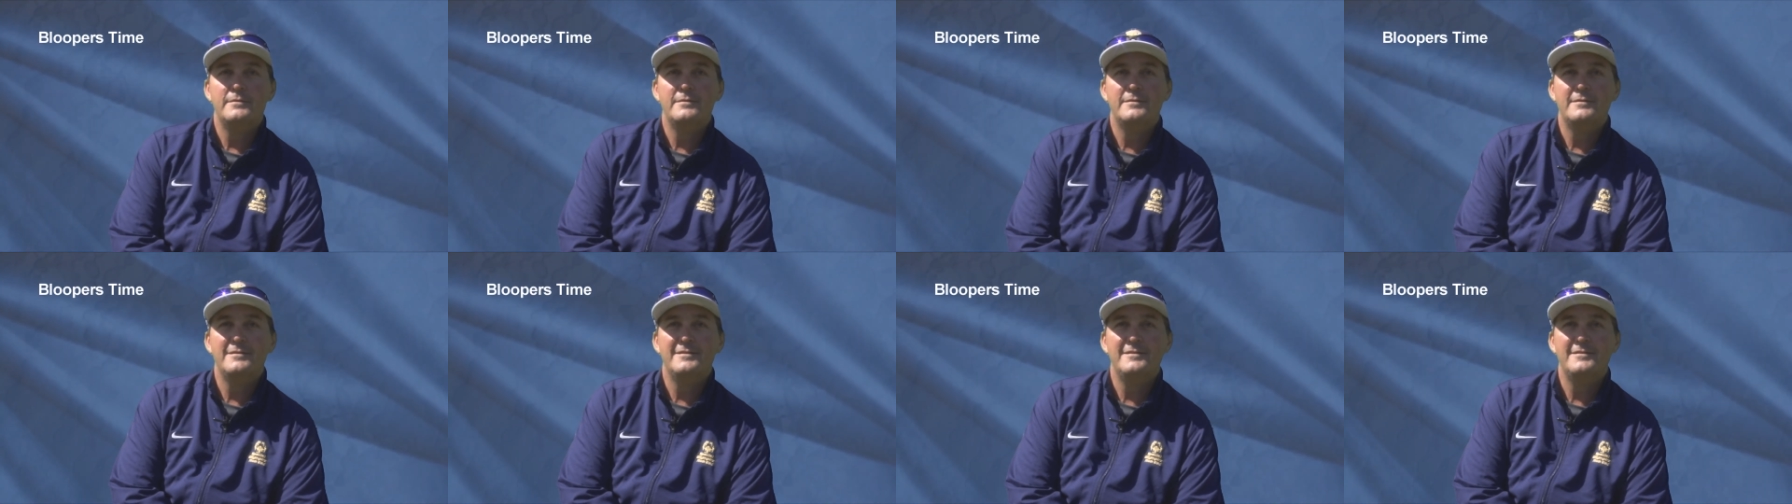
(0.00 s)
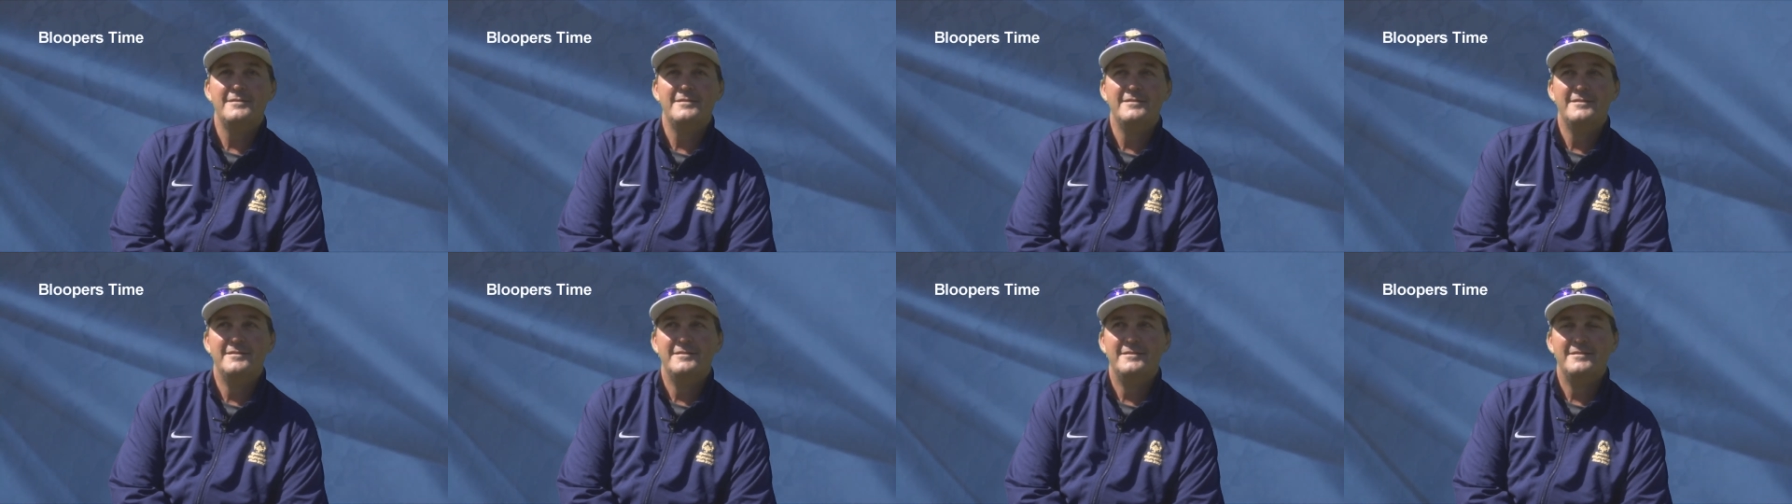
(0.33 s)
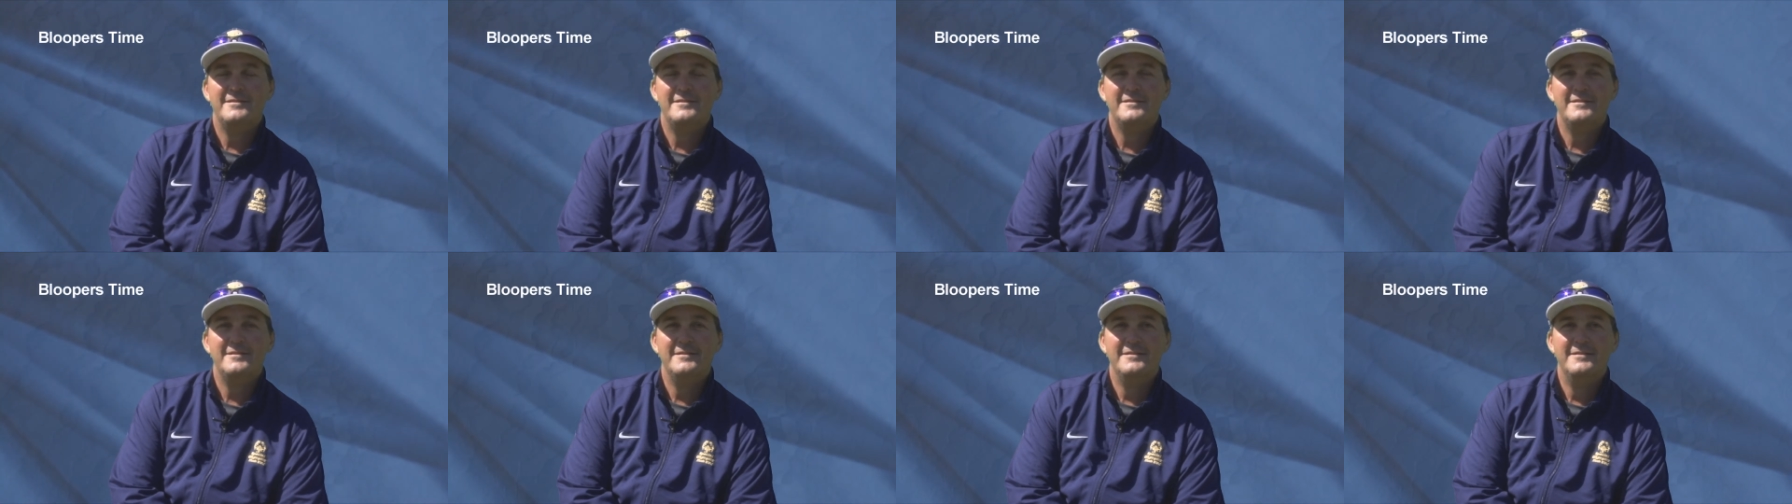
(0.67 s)

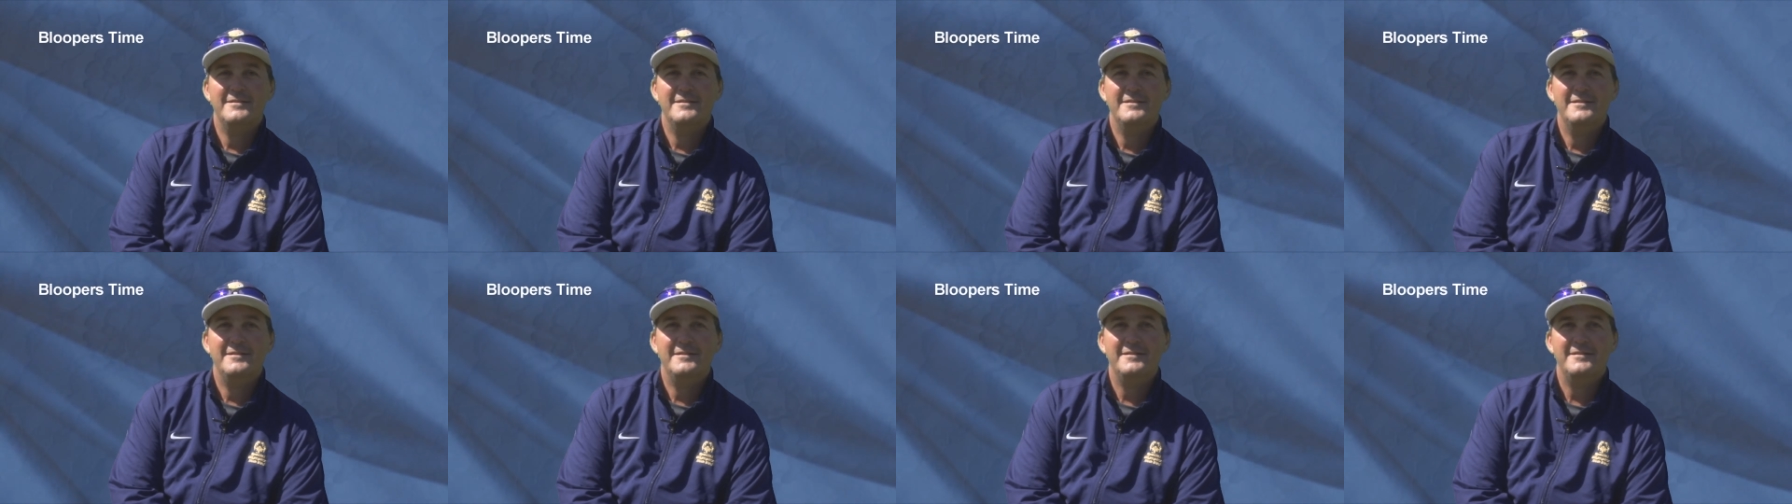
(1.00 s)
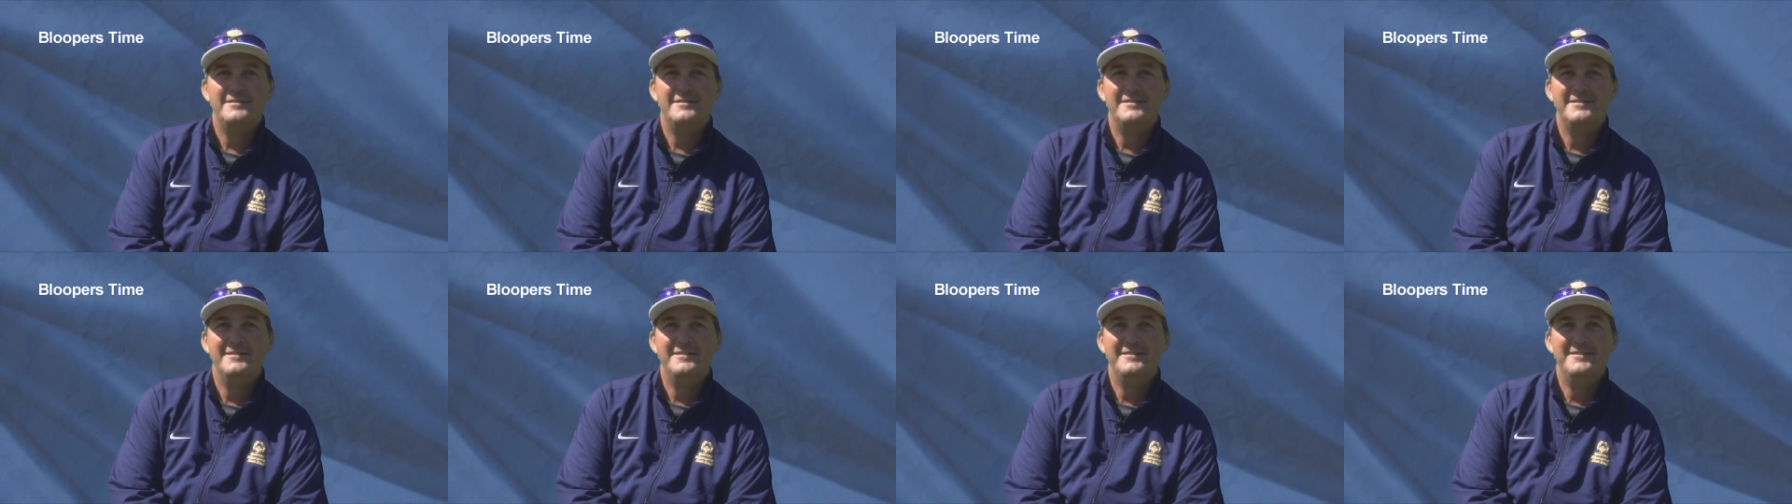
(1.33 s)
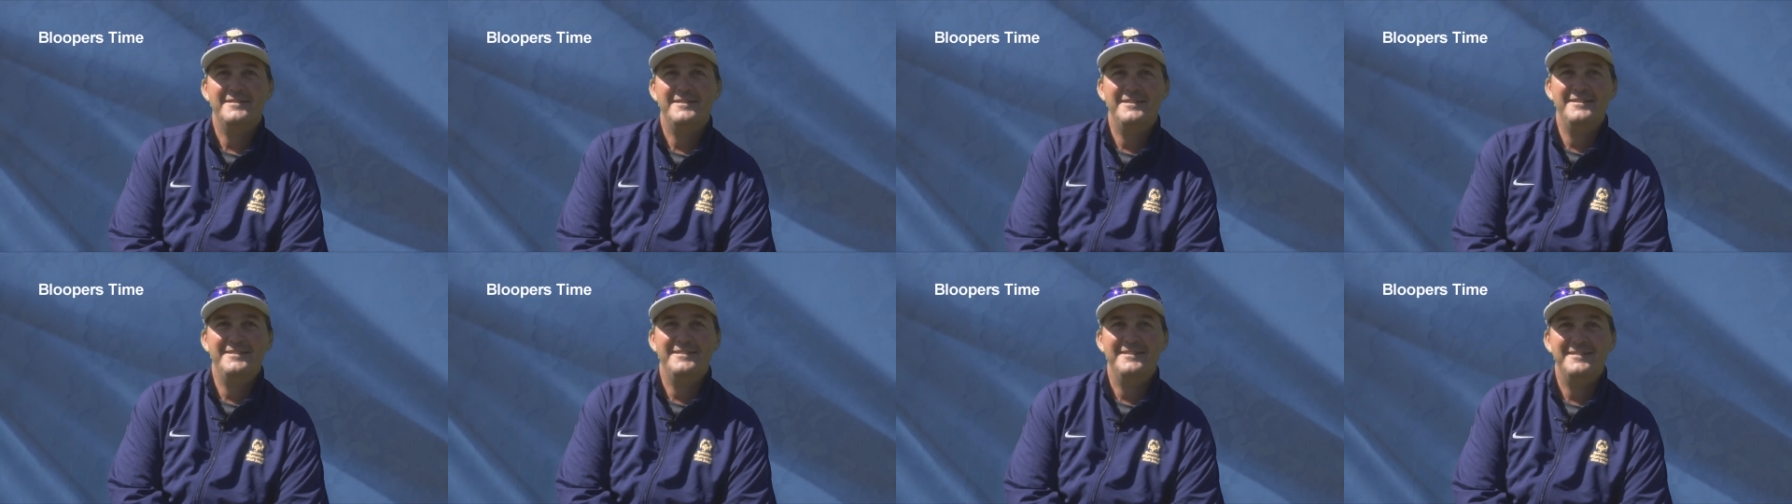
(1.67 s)
one, hmm.
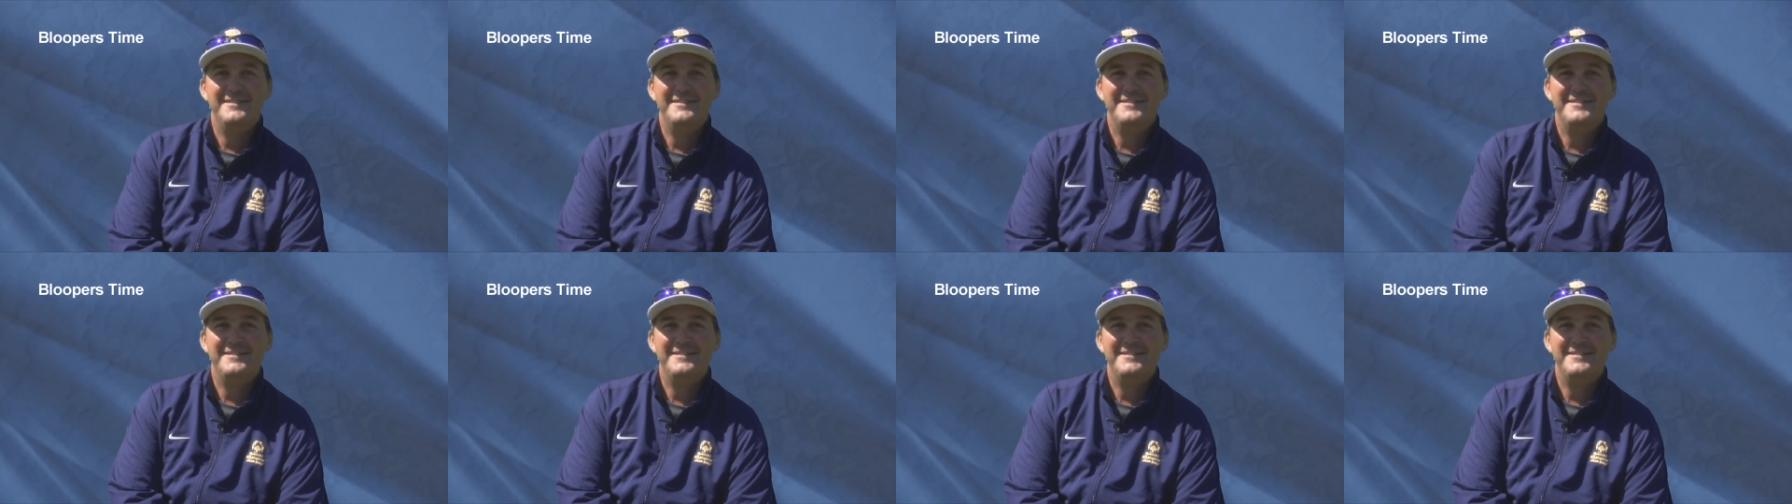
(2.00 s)
two,